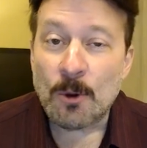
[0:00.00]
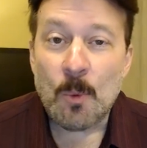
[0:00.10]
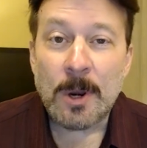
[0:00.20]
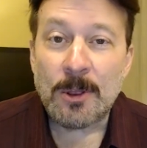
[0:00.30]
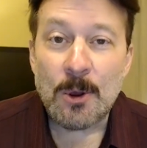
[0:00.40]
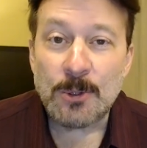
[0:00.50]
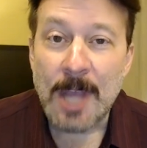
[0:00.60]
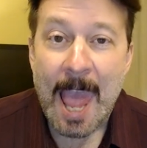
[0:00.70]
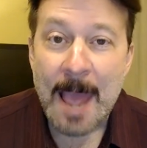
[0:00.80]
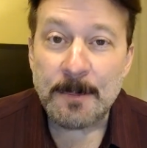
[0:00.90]
one of those
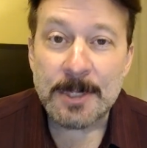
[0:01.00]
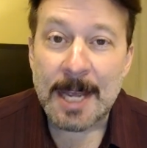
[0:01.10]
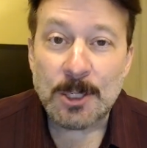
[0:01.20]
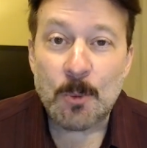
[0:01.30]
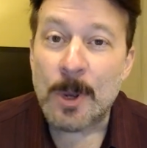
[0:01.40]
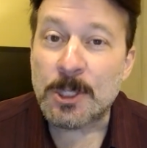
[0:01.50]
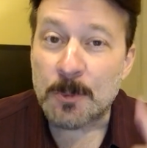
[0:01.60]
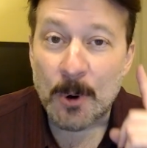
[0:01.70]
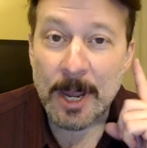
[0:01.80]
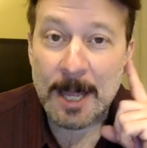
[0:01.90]
games that's
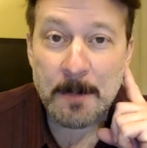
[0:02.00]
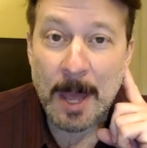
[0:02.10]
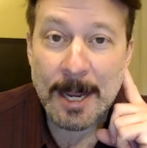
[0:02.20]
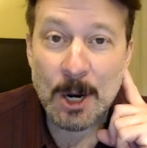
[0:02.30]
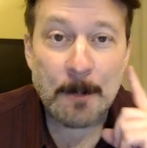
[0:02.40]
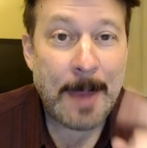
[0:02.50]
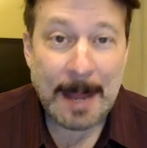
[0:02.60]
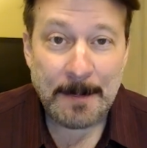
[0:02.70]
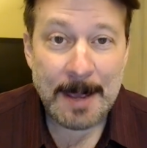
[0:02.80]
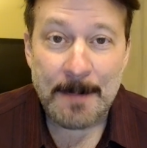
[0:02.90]
whispering in my ear,
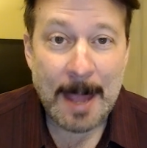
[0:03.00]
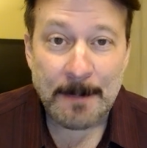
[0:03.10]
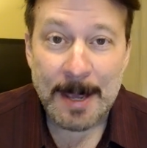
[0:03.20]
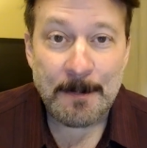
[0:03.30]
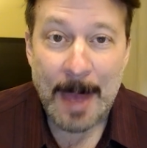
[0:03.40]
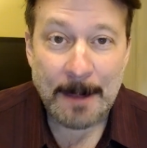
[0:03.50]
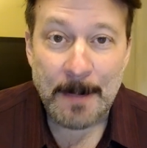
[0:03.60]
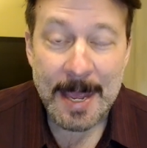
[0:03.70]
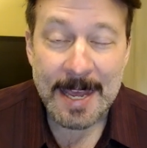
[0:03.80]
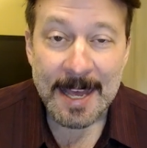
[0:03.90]
bet me, bet me, bet
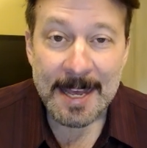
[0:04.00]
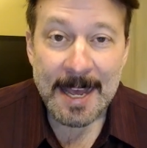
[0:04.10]
me.